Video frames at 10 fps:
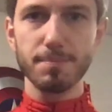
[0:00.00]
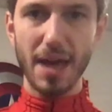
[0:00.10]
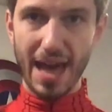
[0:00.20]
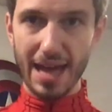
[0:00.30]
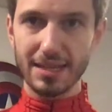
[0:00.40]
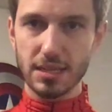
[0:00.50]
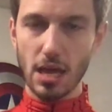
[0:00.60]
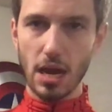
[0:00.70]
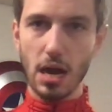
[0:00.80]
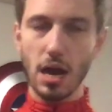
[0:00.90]
pads
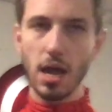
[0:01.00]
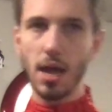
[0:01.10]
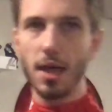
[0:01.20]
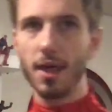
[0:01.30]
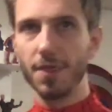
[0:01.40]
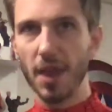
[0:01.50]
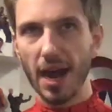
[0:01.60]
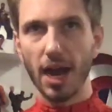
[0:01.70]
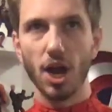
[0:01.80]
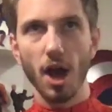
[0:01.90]
there that
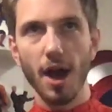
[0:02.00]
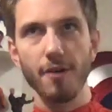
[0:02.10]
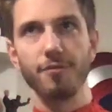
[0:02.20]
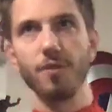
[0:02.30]
I got